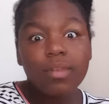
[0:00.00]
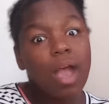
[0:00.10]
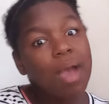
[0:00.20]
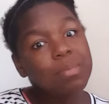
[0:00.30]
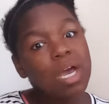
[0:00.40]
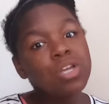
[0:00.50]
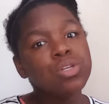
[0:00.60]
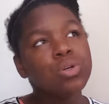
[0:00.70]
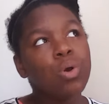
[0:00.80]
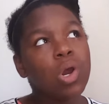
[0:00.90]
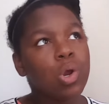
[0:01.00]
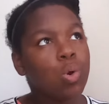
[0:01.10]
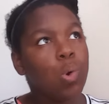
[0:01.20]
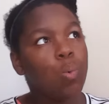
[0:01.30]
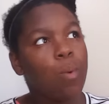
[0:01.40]
I'm not sure
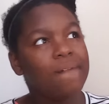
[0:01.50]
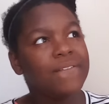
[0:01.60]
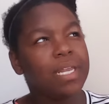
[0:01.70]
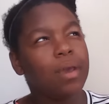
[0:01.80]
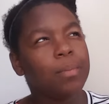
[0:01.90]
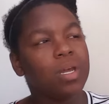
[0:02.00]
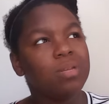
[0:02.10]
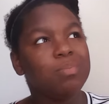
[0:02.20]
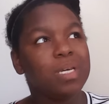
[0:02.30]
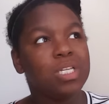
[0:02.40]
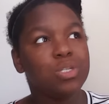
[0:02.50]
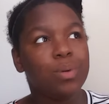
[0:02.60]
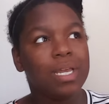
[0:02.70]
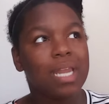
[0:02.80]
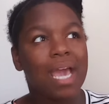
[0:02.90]
what video I'm going to be
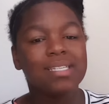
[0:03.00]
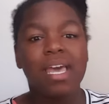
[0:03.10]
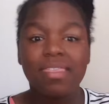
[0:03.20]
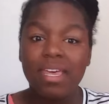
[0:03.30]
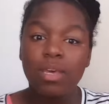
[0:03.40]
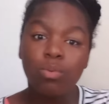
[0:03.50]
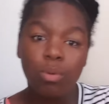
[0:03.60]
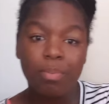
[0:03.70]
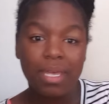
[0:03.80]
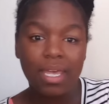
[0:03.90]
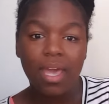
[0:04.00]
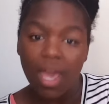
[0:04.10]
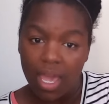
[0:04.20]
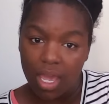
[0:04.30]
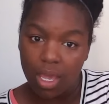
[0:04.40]
doing next. I think it will be
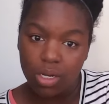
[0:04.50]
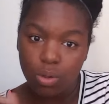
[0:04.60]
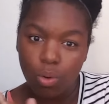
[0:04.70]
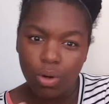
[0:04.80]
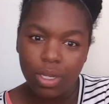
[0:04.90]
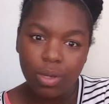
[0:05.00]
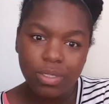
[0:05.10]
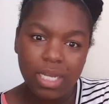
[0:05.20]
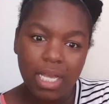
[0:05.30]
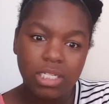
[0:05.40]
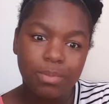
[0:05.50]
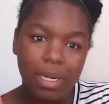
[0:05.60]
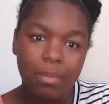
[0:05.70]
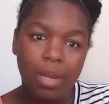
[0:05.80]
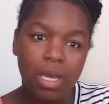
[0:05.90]
an Oreo challenge, but
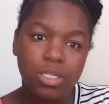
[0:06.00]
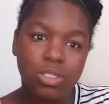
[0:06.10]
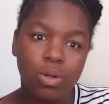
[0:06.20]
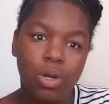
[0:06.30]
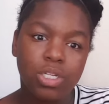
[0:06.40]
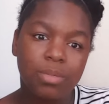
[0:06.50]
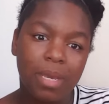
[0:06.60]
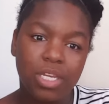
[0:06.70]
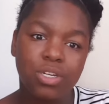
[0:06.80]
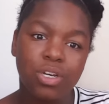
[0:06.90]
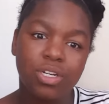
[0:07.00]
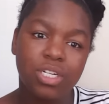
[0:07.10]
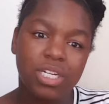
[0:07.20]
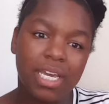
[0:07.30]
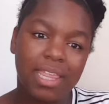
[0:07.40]
I'm not sure. So make sure to
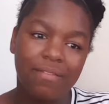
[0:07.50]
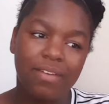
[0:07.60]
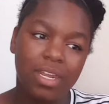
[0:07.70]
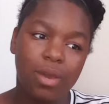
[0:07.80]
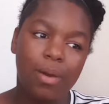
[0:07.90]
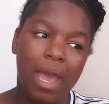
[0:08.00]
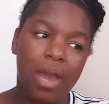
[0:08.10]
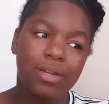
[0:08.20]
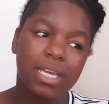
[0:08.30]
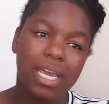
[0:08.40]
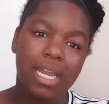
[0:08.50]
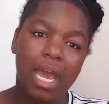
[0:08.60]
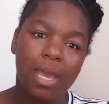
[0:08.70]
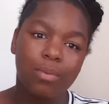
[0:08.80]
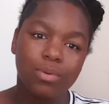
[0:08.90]
check that video out, and
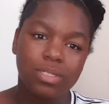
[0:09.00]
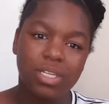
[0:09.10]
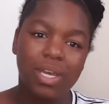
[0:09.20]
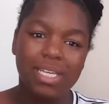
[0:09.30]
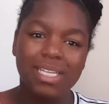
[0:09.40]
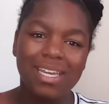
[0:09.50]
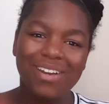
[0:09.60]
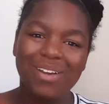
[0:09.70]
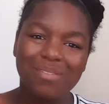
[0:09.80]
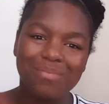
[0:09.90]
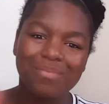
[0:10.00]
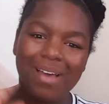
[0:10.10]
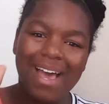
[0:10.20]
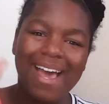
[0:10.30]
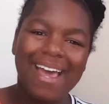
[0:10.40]
I will see you guys later.
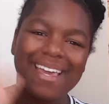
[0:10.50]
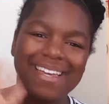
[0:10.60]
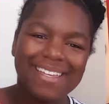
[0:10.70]
Bye.